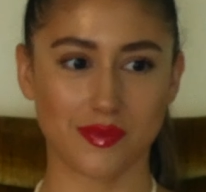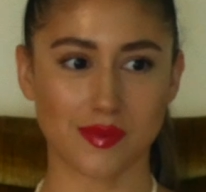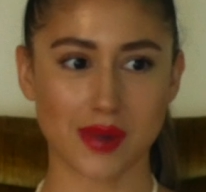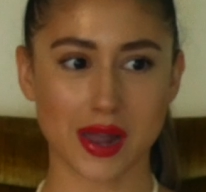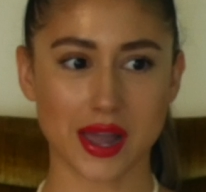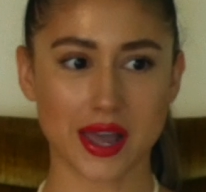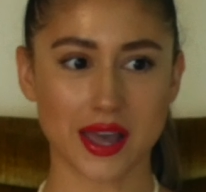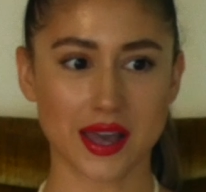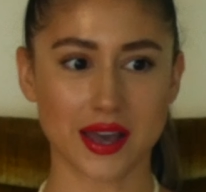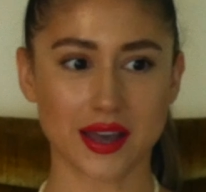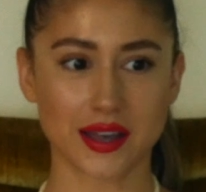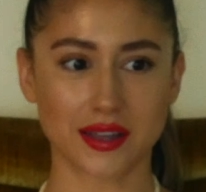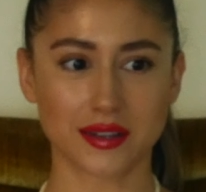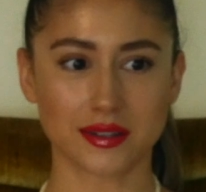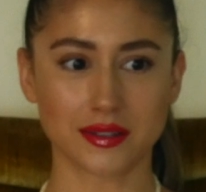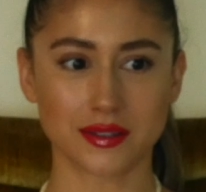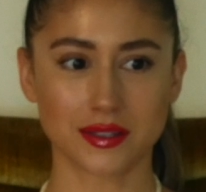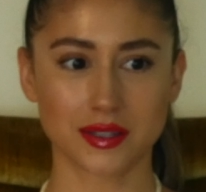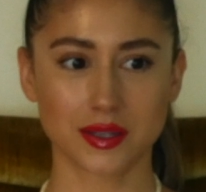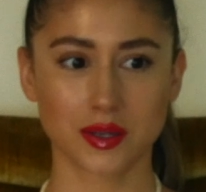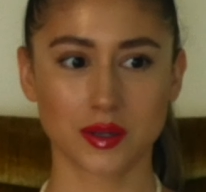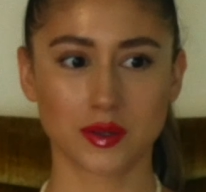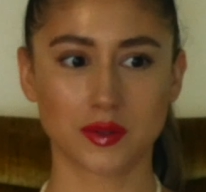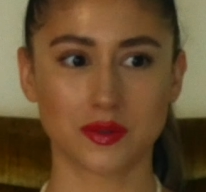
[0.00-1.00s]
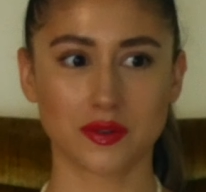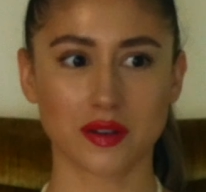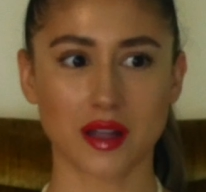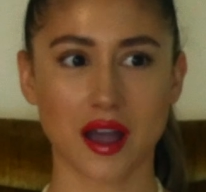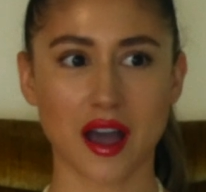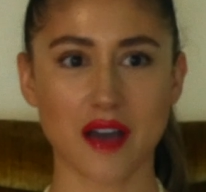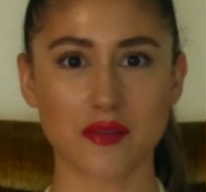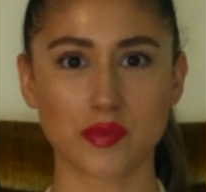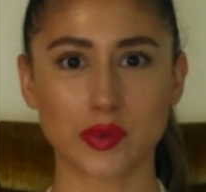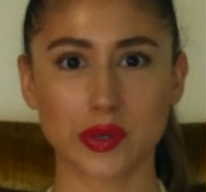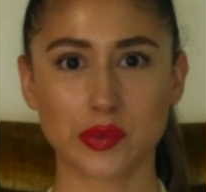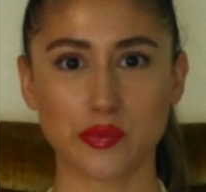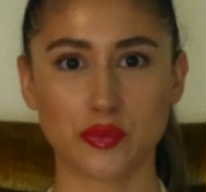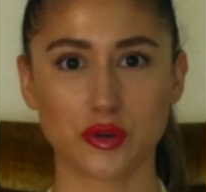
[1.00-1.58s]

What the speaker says: And I've been